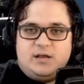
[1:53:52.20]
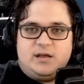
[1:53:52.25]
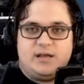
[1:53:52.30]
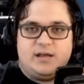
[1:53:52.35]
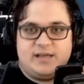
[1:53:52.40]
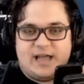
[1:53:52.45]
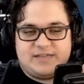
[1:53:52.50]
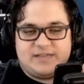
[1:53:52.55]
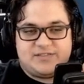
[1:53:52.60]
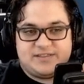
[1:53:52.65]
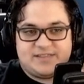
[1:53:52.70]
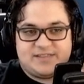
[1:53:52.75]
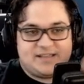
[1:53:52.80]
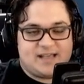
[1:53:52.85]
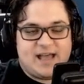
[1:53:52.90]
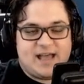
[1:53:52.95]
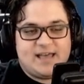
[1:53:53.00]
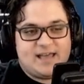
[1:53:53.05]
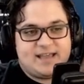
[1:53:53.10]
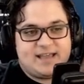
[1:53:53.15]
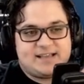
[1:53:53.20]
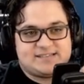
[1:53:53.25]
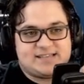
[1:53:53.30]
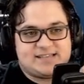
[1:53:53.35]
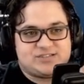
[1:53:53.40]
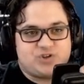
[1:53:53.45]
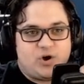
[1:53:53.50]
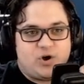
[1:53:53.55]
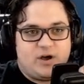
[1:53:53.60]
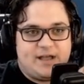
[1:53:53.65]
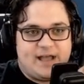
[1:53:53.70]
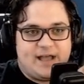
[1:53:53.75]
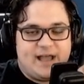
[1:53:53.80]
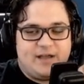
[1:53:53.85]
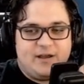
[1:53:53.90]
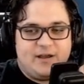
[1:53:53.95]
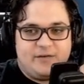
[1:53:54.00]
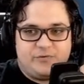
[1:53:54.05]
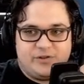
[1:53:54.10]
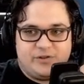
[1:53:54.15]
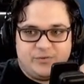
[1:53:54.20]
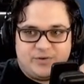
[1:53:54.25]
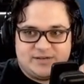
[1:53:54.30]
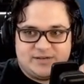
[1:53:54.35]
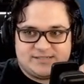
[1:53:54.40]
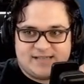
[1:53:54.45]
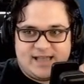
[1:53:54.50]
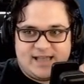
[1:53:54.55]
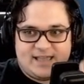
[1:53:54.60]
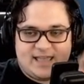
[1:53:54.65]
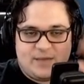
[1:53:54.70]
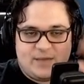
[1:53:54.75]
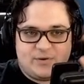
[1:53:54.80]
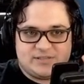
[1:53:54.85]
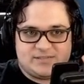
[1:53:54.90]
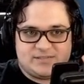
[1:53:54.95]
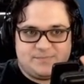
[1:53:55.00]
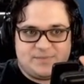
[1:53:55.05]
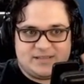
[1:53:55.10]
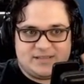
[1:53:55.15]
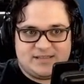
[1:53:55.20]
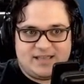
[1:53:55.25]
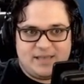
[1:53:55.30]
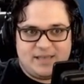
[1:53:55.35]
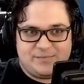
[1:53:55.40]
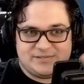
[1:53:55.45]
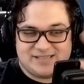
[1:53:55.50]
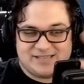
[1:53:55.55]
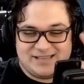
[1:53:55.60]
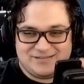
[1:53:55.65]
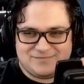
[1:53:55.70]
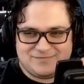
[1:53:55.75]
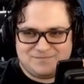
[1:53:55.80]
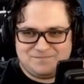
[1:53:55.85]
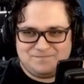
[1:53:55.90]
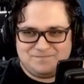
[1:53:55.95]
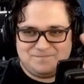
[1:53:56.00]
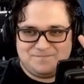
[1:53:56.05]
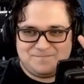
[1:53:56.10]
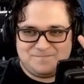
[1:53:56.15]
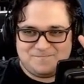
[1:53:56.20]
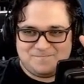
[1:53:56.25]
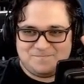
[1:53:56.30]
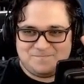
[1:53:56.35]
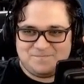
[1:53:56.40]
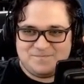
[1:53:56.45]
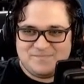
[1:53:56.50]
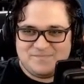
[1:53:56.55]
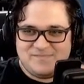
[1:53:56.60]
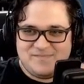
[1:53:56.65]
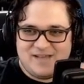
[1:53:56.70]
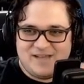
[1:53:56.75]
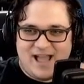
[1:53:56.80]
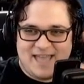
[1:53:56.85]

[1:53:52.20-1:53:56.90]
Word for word: I think that I, I guess that's all I, I really want to say. I can't wait to beat the game because I, I